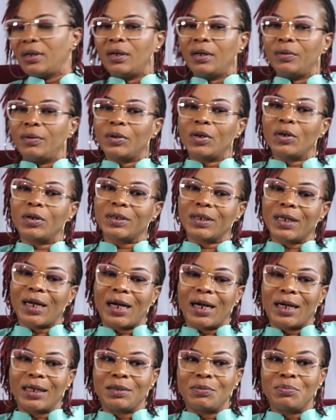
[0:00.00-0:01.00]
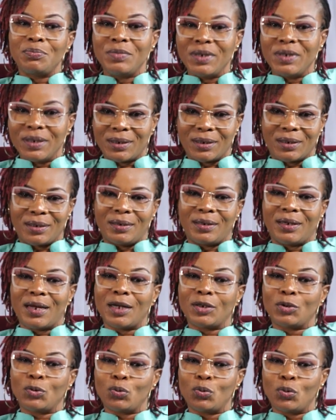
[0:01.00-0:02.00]
Because I missed
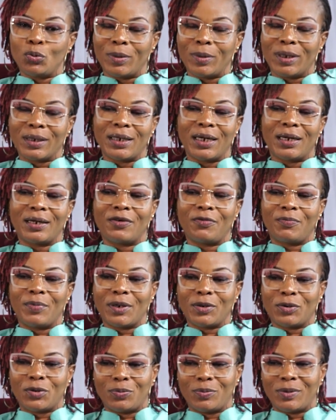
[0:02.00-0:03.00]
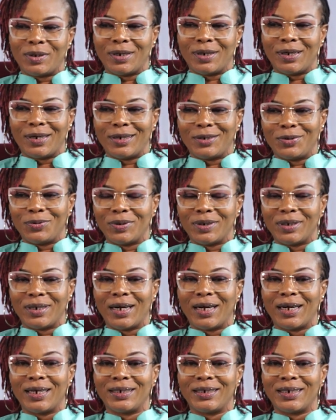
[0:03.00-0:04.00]
that woman that gave birth to me anyway,
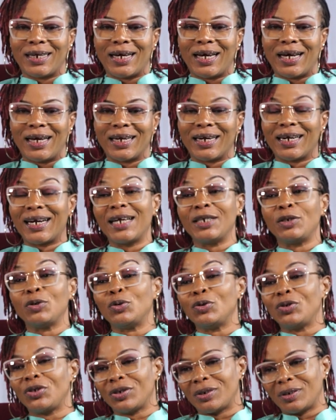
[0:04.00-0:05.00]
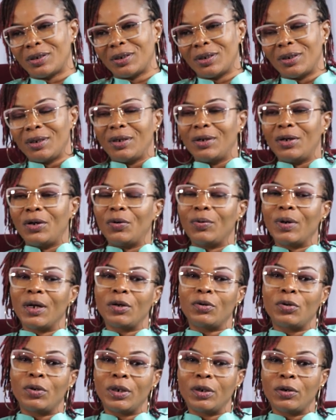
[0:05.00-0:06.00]
and I cried ocean when
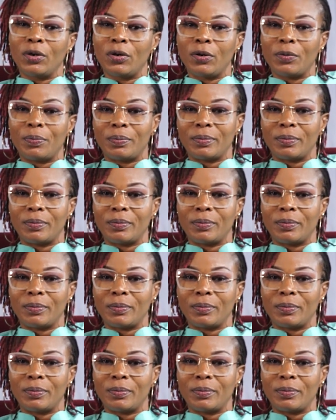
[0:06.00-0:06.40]
growing up.